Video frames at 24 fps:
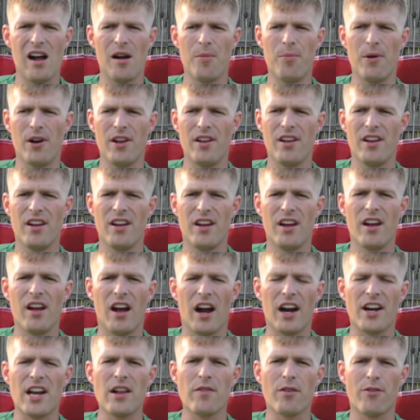But I
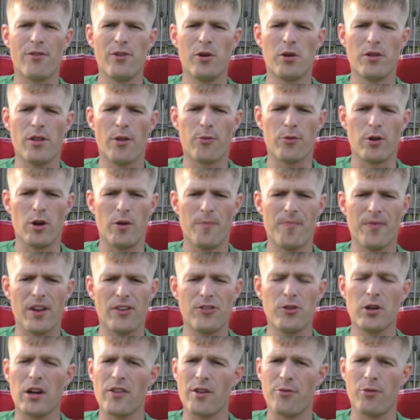can definitely feel it in the throat. I
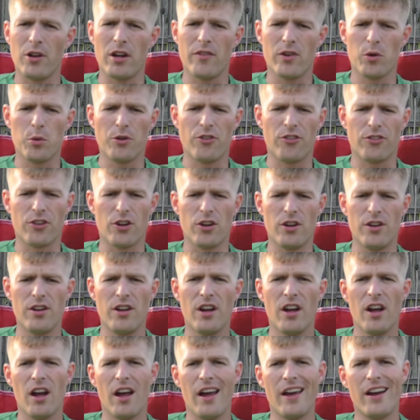still got the flavor, which is good,
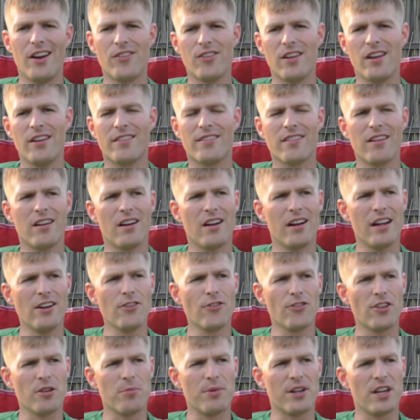and it's
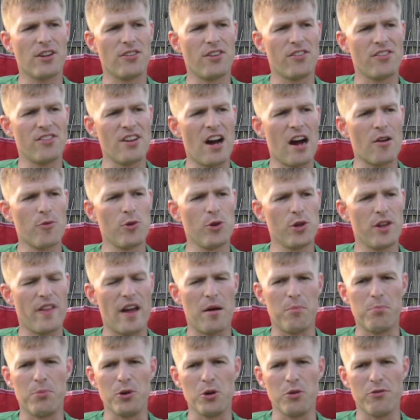interesting because it's not really
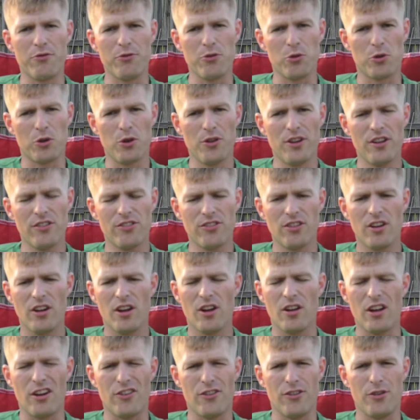that boot floralness
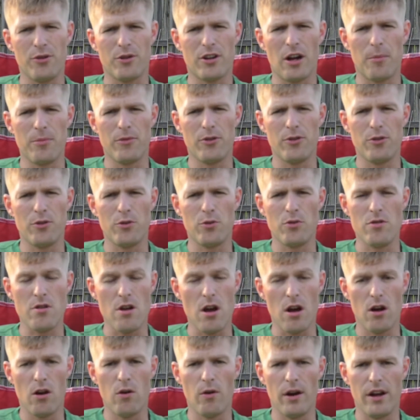that you come to
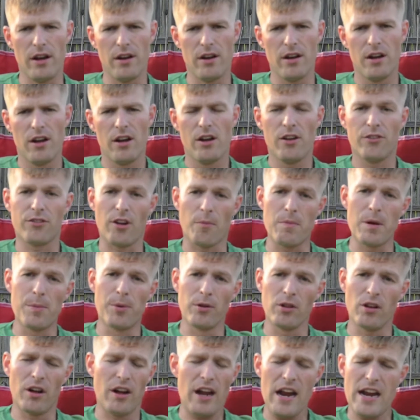know, and some
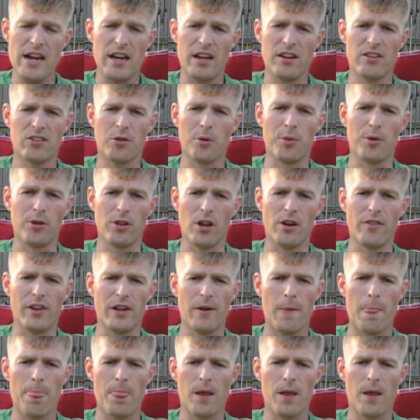people hate it, and some people love it.